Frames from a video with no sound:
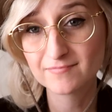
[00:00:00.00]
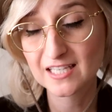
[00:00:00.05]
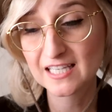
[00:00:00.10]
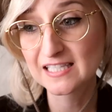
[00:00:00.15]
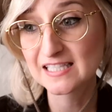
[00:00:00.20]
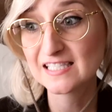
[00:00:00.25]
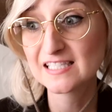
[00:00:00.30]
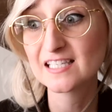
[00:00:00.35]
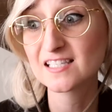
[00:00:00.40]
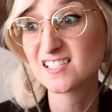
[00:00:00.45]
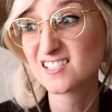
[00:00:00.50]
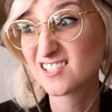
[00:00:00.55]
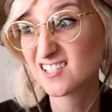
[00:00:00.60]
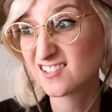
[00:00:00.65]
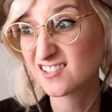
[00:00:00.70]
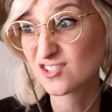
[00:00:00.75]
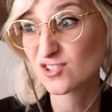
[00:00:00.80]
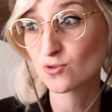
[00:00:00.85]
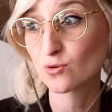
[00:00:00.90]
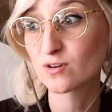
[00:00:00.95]

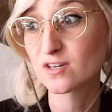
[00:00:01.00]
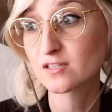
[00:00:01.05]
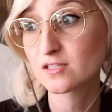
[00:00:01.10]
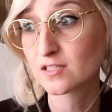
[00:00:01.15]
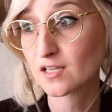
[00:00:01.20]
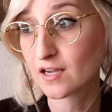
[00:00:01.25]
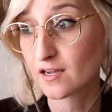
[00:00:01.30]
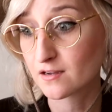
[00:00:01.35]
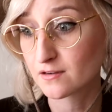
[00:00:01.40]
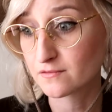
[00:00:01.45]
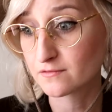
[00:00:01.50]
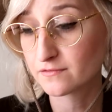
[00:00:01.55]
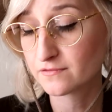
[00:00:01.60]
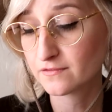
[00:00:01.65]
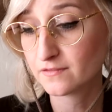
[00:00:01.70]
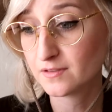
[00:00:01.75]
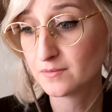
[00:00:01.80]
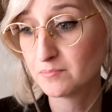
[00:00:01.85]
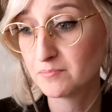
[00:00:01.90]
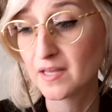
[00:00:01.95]
consistent source of
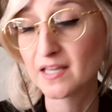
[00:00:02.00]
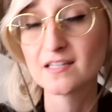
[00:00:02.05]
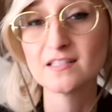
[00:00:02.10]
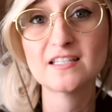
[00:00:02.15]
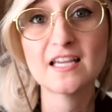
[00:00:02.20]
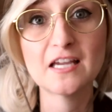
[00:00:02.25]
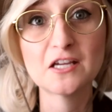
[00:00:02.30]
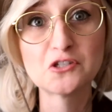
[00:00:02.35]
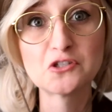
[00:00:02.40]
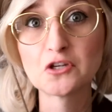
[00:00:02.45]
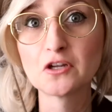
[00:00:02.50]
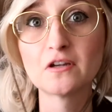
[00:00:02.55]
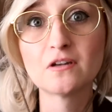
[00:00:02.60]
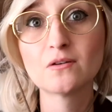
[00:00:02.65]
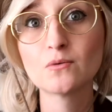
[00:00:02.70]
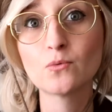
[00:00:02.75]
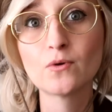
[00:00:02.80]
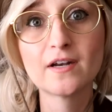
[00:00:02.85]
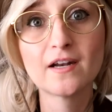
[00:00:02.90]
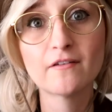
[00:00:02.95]

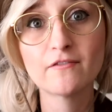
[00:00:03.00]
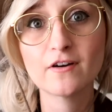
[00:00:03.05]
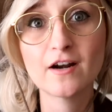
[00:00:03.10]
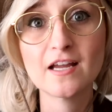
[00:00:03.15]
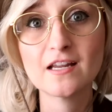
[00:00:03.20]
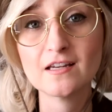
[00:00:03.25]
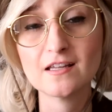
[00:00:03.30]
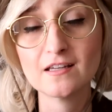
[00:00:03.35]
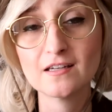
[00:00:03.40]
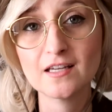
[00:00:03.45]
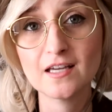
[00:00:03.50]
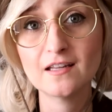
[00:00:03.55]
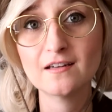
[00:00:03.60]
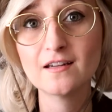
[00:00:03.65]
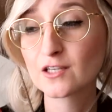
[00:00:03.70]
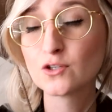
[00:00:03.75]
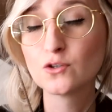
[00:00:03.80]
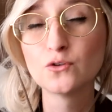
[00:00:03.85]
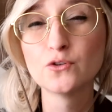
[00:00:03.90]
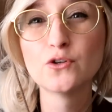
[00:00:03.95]
meditation whenever I need it.
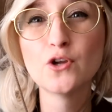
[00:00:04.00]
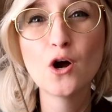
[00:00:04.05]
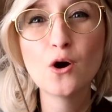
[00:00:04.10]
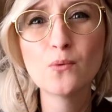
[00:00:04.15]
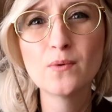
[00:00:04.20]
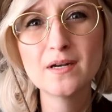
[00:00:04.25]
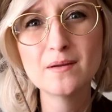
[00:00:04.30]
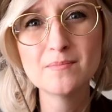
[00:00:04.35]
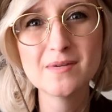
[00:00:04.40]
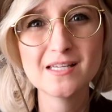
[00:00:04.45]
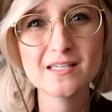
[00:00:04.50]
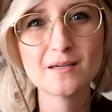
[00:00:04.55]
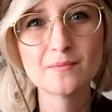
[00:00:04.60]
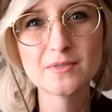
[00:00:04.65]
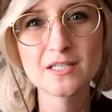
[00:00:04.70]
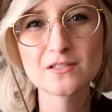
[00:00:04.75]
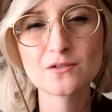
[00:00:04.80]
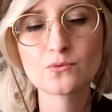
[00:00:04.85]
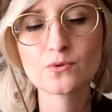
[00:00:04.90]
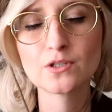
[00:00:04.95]
Like, you'll know when a
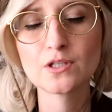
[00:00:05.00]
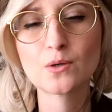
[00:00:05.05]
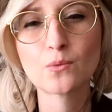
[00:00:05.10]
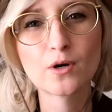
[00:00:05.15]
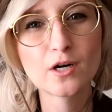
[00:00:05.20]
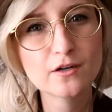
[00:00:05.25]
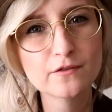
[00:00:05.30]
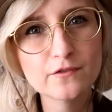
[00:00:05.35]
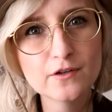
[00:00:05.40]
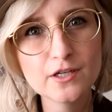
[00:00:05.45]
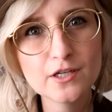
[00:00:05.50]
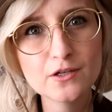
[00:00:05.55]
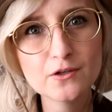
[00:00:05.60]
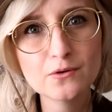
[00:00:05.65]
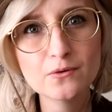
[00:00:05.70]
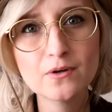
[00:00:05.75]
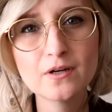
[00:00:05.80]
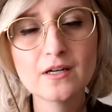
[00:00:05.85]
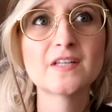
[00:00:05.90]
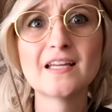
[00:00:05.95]
medium doesn't really work for
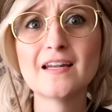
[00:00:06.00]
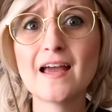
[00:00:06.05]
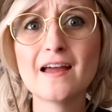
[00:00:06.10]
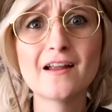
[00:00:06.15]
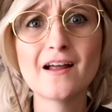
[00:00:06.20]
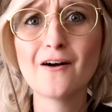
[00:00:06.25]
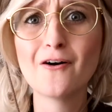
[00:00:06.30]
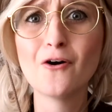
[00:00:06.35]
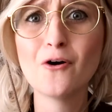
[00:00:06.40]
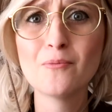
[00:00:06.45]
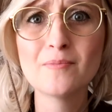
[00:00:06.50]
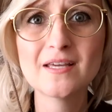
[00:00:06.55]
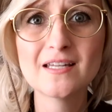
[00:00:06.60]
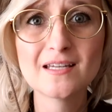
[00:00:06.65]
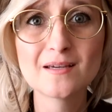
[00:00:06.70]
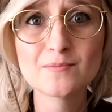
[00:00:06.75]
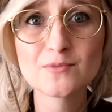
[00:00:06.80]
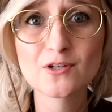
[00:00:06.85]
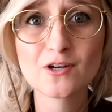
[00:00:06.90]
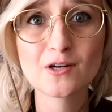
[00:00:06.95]
you, and all
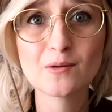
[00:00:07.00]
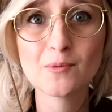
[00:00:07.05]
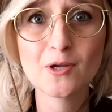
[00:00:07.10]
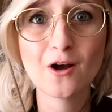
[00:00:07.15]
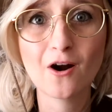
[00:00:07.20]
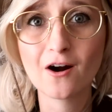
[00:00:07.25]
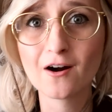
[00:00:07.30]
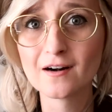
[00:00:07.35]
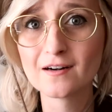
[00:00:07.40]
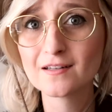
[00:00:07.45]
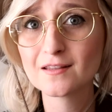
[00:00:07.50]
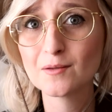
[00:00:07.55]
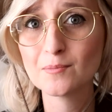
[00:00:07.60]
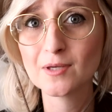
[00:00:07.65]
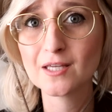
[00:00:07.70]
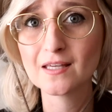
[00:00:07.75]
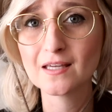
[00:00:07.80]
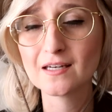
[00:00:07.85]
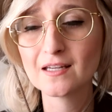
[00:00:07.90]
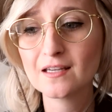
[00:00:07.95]
mediums are gonna be hard in the
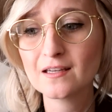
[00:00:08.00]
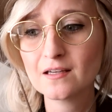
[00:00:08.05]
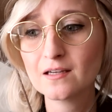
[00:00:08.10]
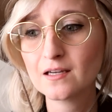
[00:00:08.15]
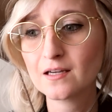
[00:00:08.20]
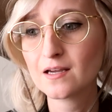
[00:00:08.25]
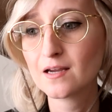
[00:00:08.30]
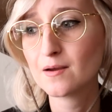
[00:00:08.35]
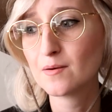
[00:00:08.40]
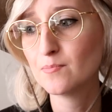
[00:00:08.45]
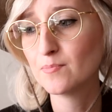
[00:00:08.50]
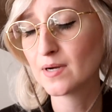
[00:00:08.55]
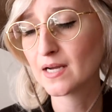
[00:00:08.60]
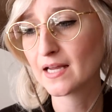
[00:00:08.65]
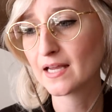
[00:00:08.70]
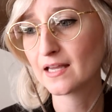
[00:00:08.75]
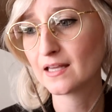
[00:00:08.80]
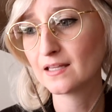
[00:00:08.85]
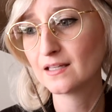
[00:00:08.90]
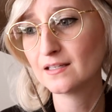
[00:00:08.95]
beginning,
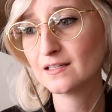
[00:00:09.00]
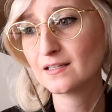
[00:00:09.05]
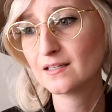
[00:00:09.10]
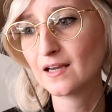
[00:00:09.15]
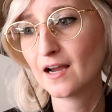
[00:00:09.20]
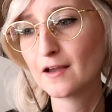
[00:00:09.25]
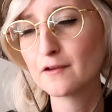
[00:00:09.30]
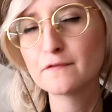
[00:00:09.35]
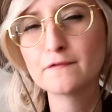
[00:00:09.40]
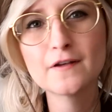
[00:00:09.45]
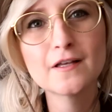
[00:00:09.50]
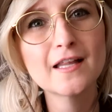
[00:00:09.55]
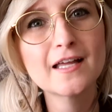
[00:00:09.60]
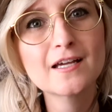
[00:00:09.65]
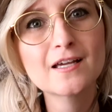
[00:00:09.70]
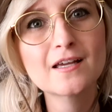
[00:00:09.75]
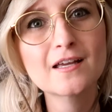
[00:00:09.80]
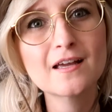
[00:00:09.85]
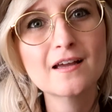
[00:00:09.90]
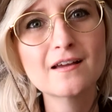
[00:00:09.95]
but I feel
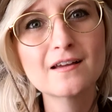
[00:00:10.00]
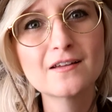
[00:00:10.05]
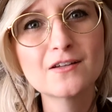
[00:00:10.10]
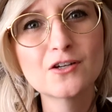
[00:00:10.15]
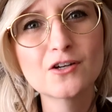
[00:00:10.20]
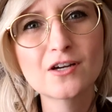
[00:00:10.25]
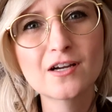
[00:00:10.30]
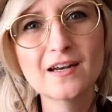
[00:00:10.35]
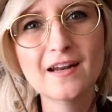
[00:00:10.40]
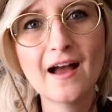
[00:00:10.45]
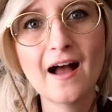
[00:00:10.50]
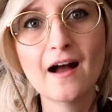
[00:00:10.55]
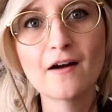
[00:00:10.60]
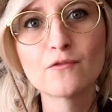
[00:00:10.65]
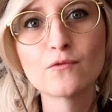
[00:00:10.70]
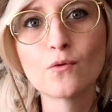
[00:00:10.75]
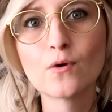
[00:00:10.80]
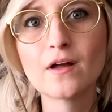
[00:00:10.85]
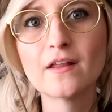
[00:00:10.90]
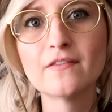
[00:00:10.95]
like you're gonna
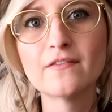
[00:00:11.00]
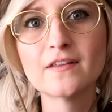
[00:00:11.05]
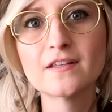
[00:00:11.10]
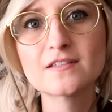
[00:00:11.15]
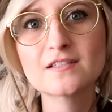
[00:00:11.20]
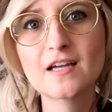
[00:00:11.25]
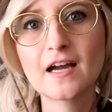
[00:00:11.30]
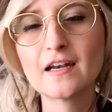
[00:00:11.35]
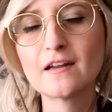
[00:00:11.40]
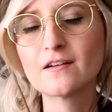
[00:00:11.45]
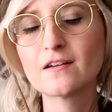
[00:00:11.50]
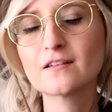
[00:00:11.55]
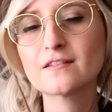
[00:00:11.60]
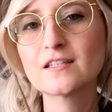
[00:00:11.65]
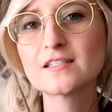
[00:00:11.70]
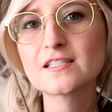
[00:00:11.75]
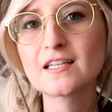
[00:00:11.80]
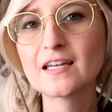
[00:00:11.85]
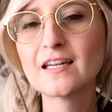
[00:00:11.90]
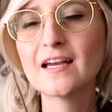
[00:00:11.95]
have one that's
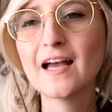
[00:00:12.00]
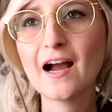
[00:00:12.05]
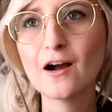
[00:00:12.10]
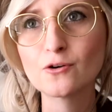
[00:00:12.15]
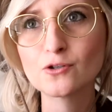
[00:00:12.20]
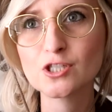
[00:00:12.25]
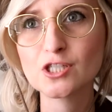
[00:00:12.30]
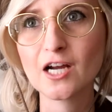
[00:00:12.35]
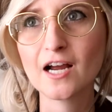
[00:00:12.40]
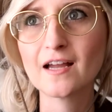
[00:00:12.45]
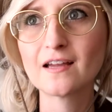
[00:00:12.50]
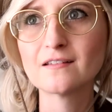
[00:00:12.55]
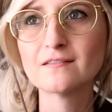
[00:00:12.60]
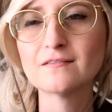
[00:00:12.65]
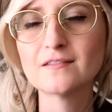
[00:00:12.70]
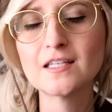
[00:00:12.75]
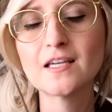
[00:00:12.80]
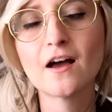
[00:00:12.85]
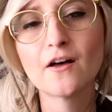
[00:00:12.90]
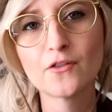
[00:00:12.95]
gonna
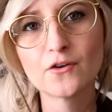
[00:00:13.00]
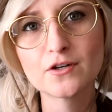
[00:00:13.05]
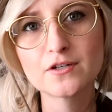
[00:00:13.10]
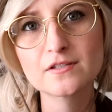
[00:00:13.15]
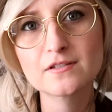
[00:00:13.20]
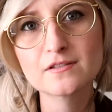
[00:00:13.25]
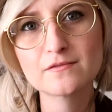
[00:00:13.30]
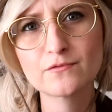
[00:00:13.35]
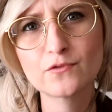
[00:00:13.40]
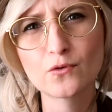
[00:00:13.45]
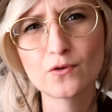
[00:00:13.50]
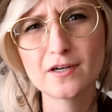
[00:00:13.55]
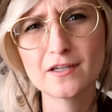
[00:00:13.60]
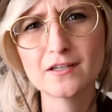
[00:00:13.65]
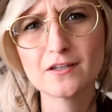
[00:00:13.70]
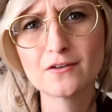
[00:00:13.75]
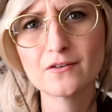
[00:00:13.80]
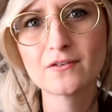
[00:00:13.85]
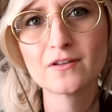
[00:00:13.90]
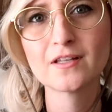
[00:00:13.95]
outshine the others for
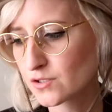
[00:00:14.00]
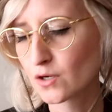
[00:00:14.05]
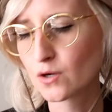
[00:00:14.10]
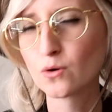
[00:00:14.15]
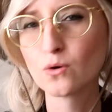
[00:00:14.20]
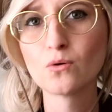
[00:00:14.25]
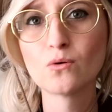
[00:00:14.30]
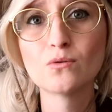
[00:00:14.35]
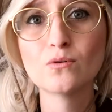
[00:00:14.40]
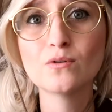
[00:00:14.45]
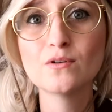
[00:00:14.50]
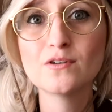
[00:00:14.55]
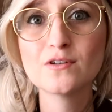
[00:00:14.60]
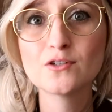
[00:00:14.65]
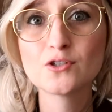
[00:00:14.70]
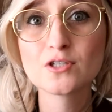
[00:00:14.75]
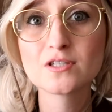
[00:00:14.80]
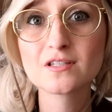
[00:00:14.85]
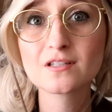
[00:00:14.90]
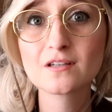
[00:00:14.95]
you. So
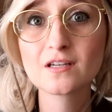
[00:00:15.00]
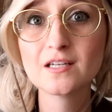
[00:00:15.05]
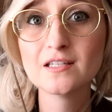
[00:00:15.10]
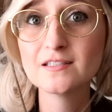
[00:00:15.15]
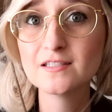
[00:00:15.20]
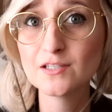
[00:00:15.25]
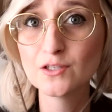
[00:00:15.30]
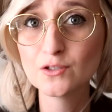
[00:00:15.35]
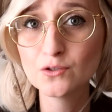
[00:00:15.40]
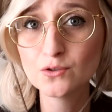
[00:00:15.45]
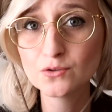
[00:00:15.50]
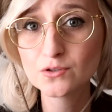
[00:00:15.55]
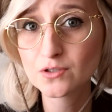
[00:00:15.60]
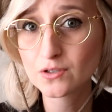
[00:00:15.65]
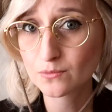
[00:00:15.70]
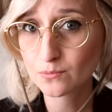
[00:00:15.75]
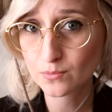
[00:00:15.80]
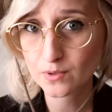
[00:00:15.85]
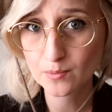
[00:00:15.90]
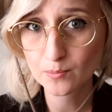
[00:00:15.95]
just continue
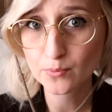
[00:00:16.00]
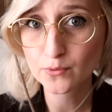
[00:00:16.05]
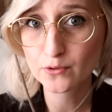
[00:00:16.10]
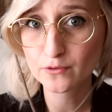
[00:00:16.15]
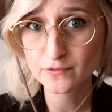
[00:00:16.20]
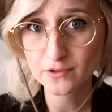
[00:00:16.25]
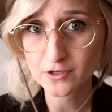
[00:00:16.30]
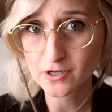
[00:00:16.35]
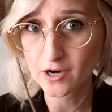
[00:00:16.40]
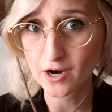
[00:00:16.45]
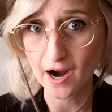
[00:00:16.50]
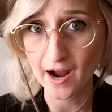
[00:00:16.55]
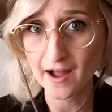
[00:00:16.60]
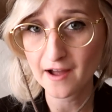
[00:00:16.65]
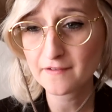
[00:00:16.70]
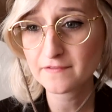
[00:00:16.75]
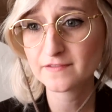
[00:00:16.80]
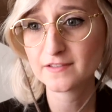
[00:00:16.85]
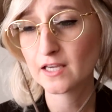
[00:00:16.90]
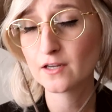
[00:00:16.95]
to improve your
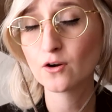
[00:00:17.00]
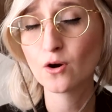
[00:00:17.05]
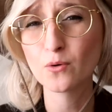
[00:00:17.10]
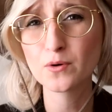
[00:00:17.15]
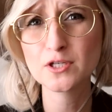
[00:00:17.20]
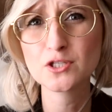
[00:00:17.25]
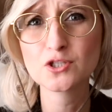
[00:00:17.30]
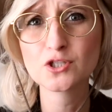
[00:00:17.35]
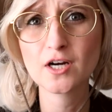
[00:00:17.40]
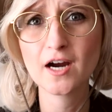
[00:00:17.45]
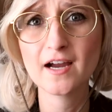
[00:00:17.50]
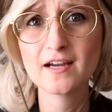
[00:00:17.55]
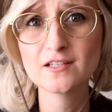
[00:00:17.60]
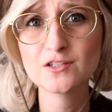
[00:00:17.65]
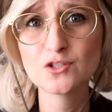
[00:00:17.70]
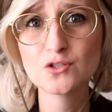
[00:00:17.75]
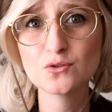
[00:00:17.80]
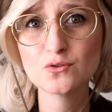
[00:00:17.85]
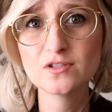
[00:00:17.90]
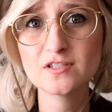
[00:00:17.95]
craft and always try
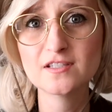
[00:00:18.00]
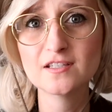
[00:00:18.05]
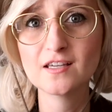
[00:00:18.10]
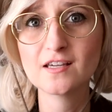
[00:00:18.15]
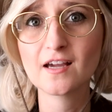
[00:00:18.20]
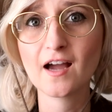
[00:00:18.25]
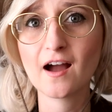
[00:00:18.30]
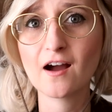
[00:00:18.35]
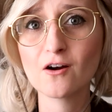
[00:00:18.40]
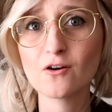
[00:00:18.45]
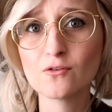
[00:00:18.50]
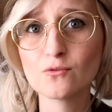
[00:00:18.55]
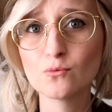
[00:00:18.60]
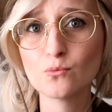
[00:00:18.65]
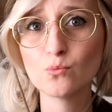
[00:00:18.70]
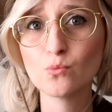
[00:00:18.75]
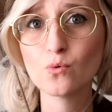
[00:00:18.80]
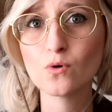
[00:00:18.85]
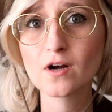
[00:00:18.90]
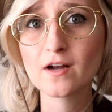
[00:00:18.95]
to seek
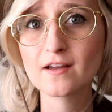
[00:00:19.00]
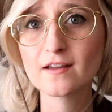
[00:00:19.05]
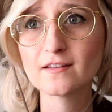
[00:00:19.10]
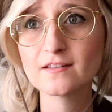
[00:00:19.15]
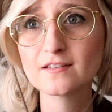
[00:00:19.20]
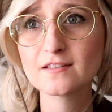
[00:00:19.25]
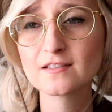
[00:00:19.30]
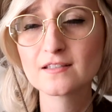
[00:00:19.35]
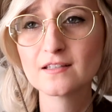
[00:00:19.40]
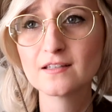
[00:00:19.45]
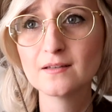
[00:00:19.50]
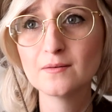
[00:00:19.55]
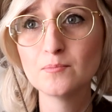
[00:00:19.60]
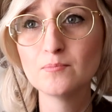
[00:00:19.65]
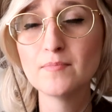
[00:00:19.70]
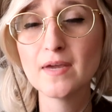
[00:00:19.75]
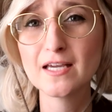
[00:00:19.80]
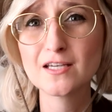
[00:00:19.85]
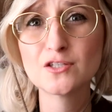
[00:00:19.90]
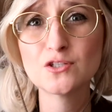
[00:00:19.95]
out what
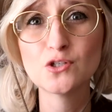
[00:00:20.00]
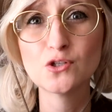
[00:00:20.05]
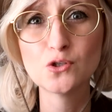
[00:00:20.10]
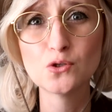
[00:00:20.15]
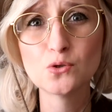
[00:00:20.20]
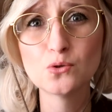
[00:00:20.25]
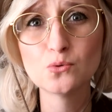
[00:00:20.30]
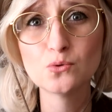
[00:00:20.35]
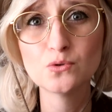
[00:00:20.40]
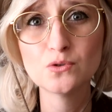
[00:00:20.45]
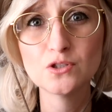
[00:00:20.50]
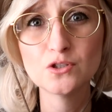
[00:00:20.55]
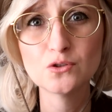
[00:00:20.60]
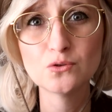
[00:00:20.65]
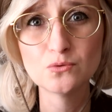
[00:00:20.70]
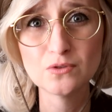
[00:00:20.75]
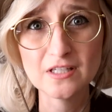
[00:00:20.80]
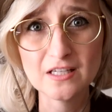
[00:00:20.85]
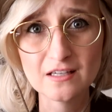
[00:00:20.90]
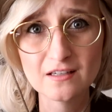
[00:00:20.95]
makes you
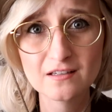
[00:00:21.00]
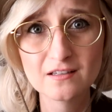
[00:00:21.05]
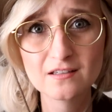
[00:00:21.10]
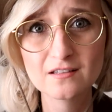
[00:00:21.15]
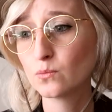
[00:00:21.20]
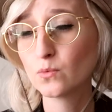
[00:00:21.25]
unique.